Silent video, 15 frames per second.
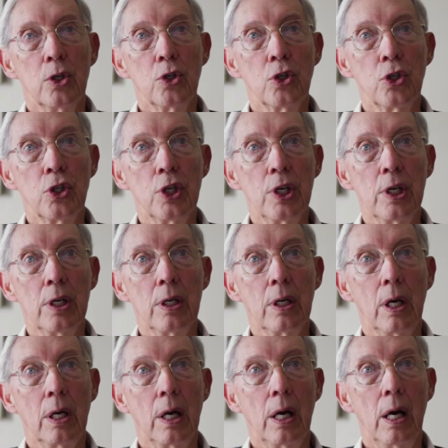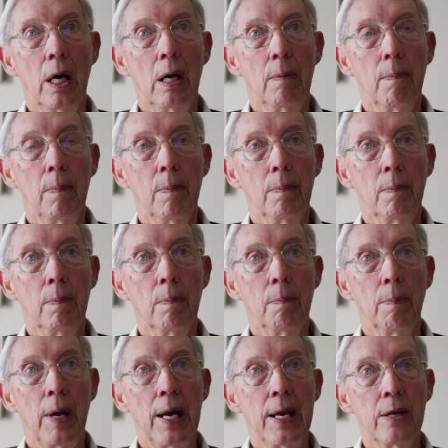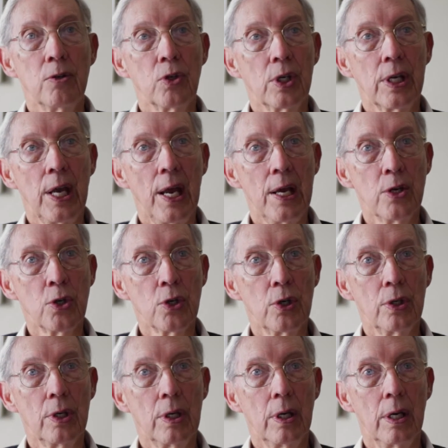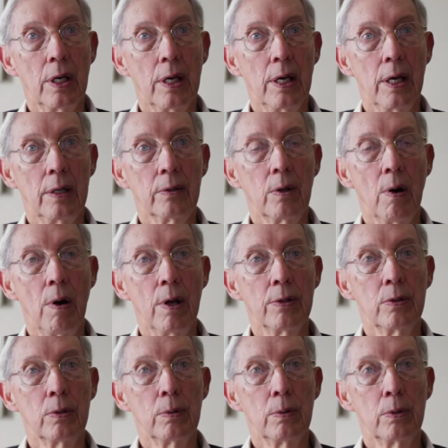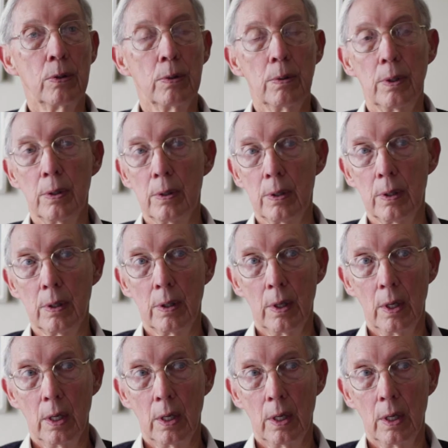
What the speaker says: She, by education, had gone to a 2-year